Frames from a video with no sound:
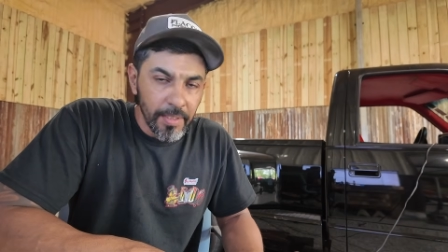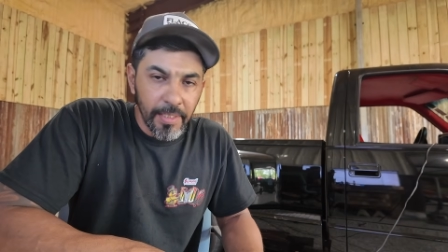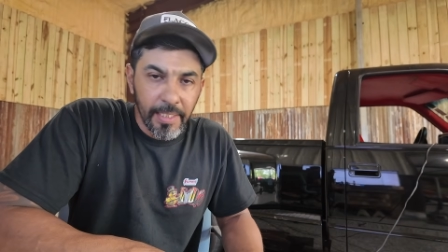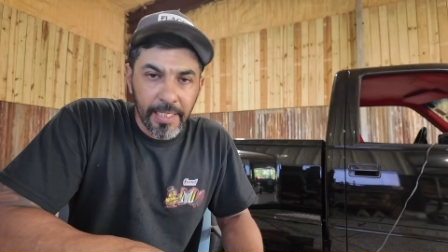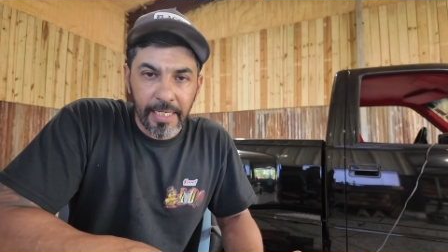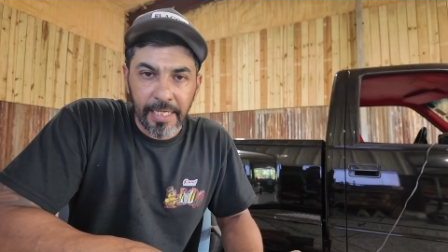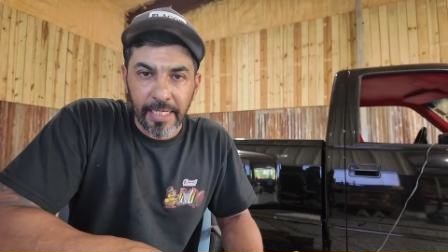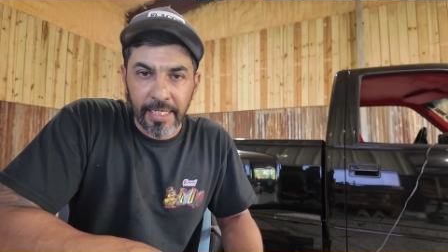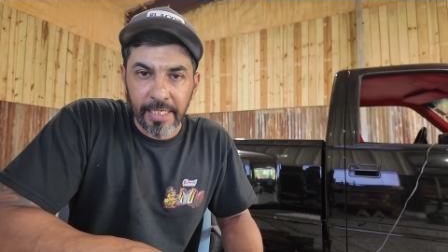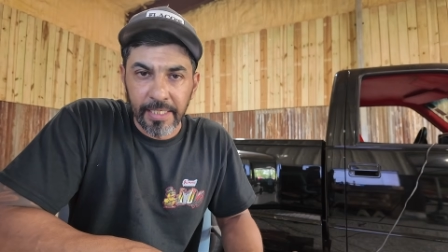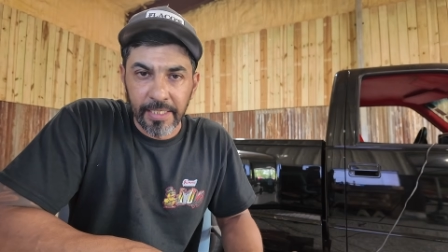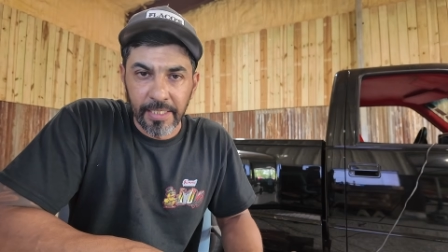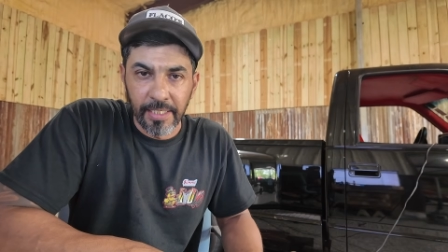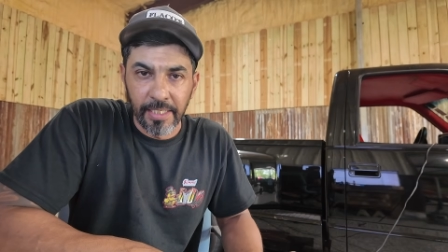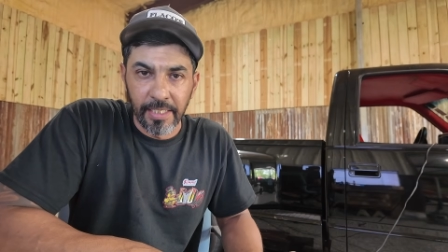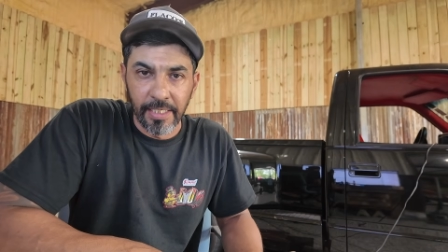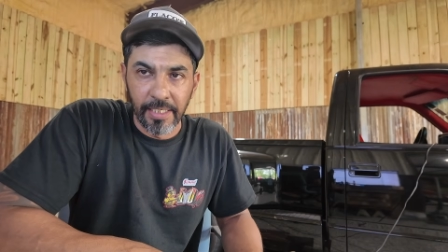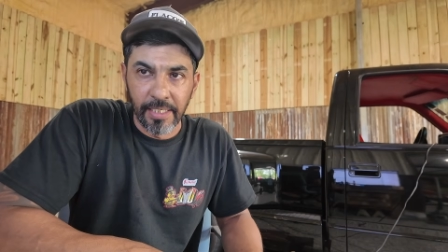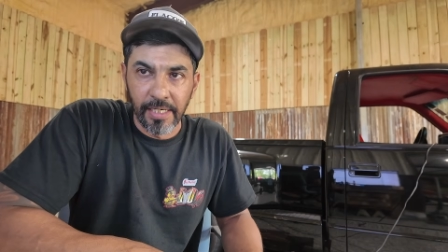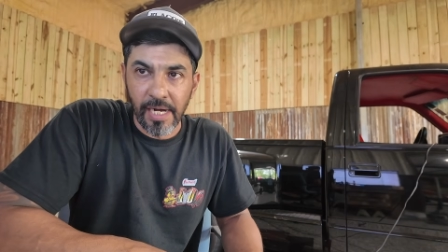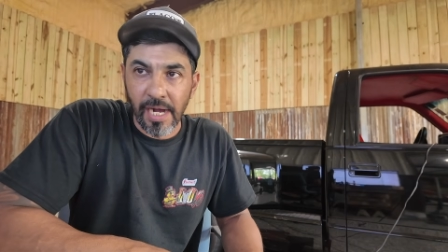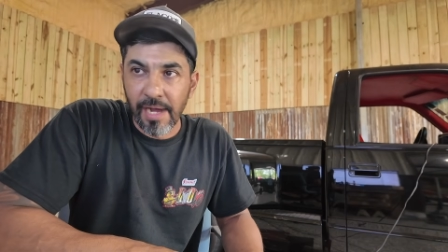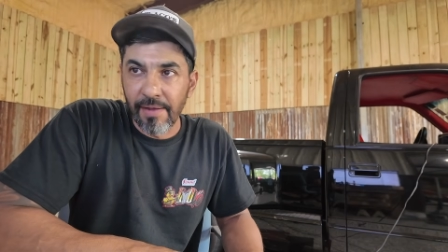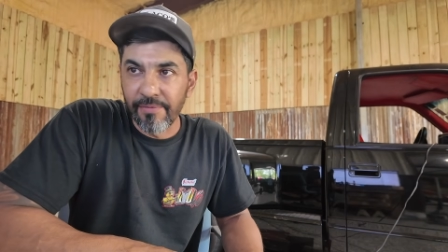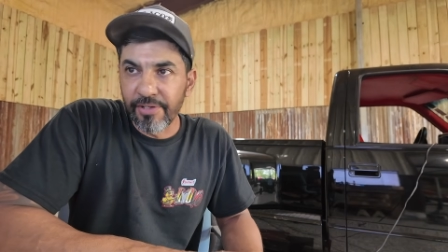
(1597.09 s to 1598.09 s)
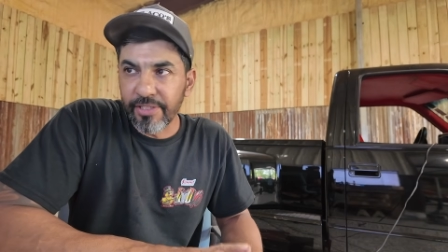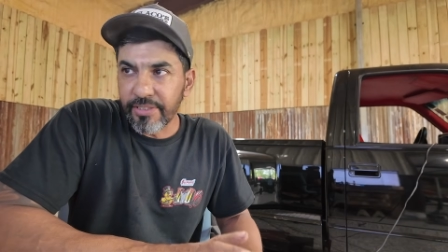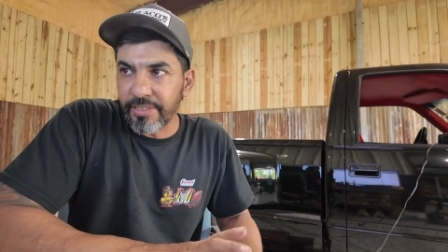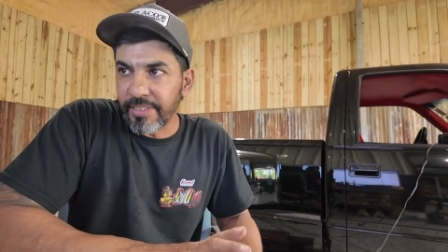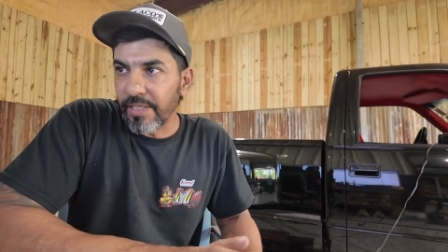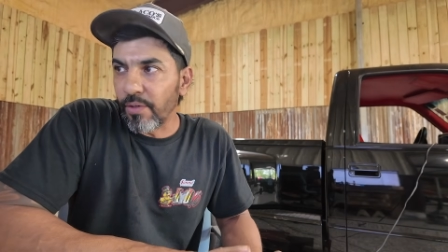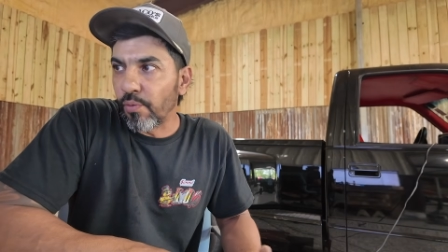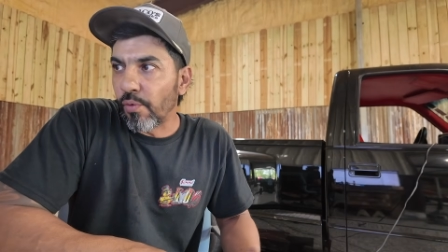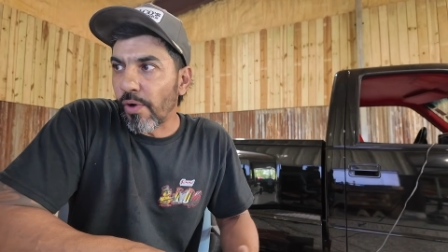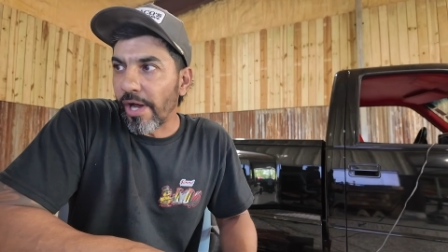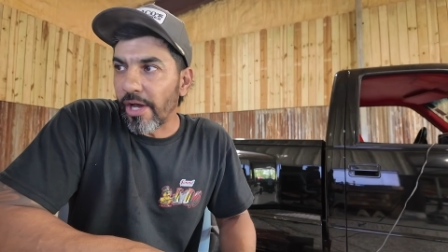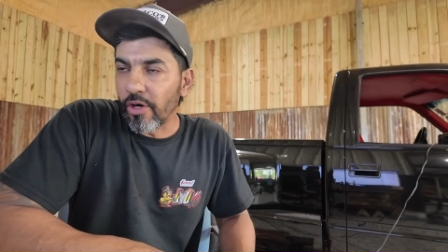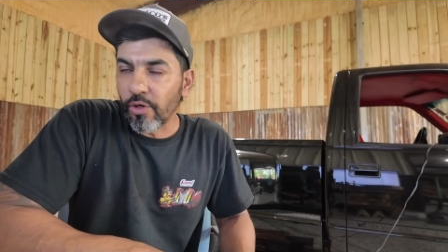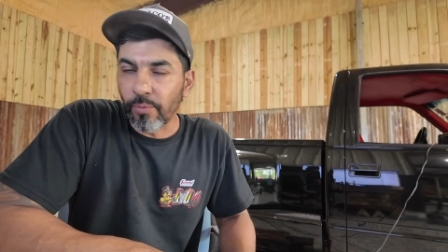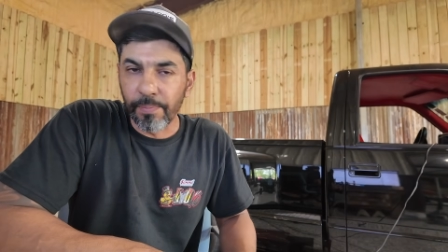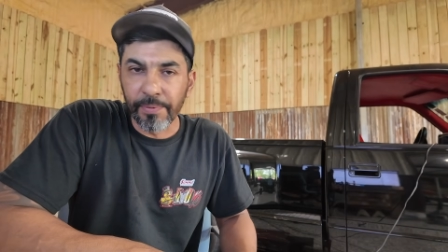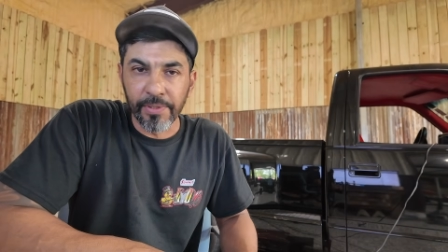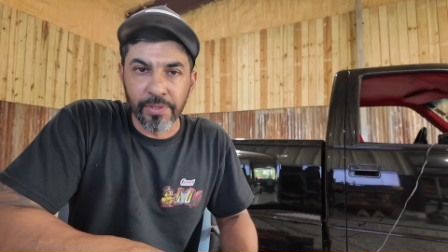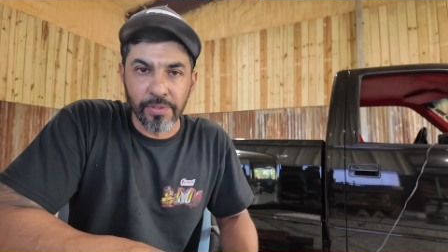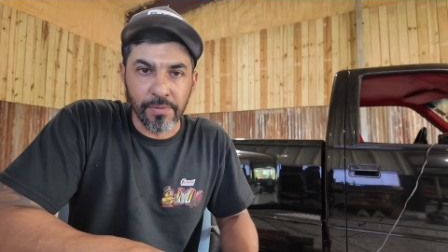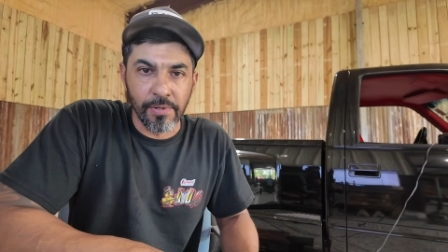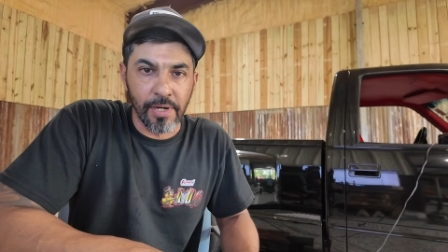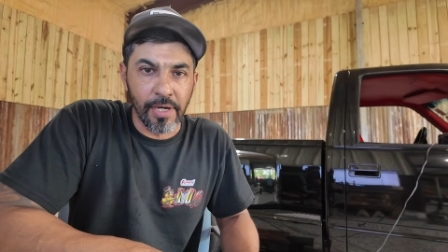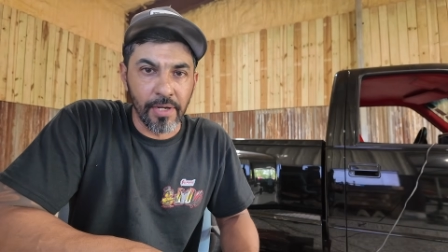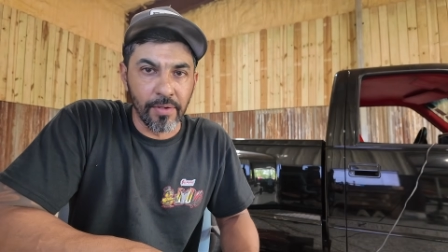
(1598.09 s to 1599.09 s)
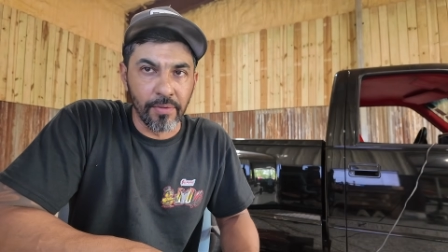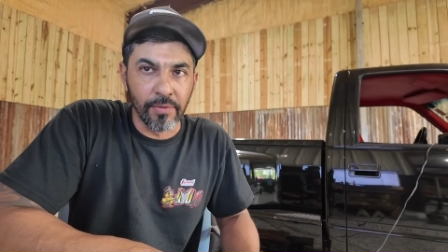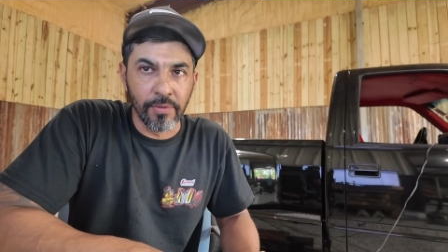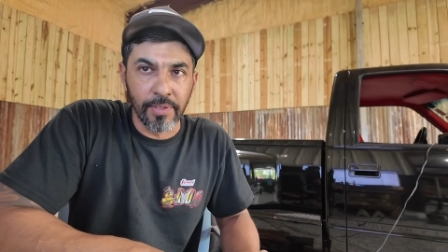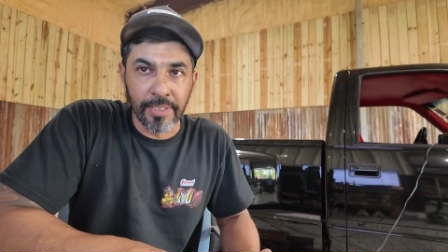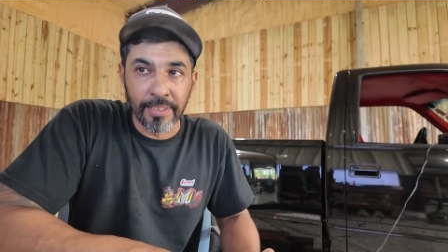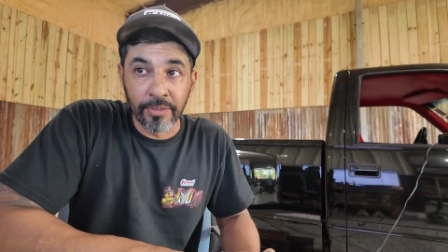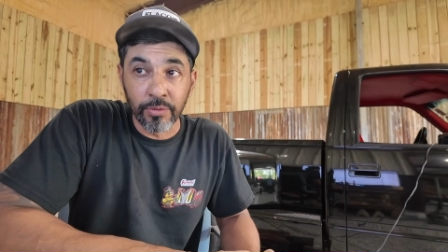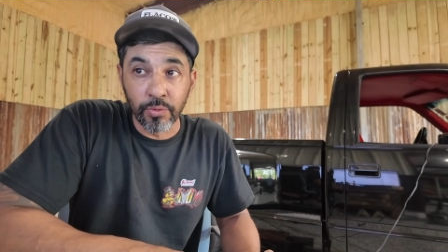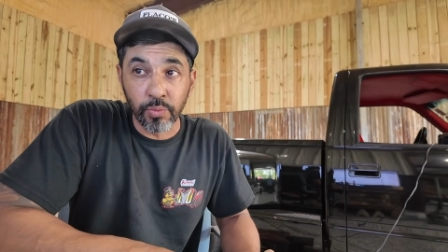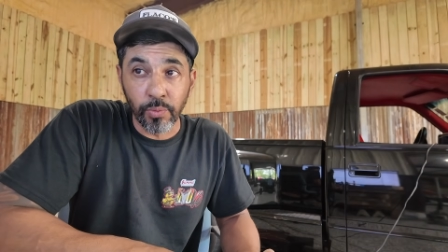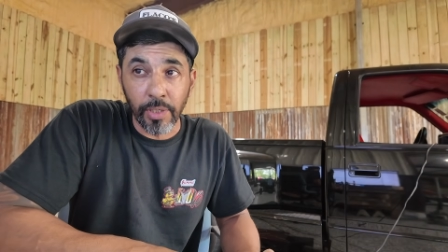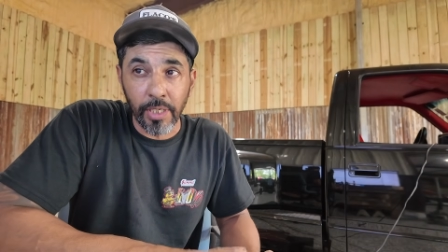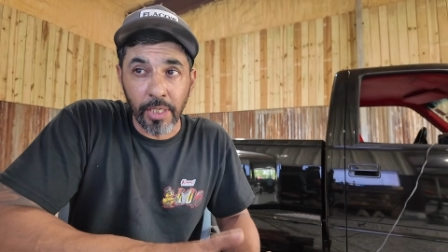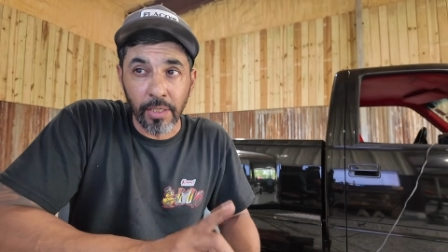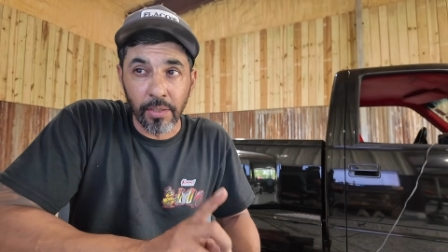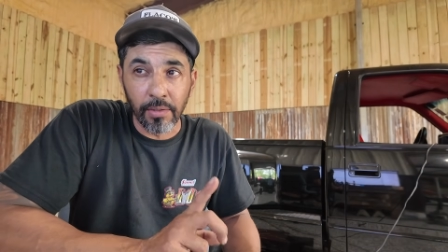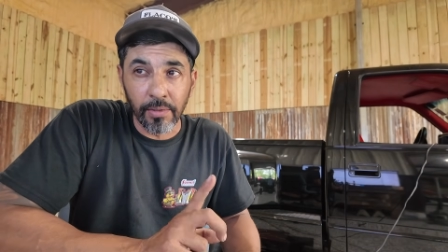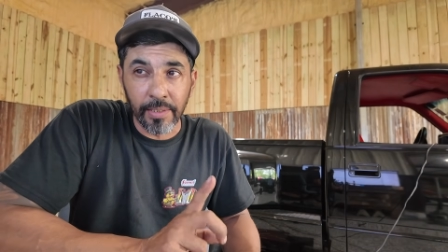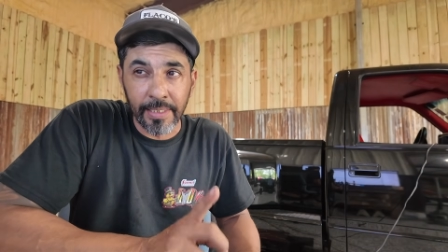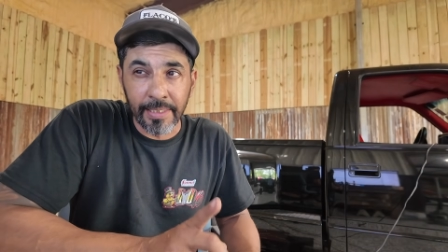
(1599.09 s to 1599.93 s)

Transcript: and obviously wide open throttle as well,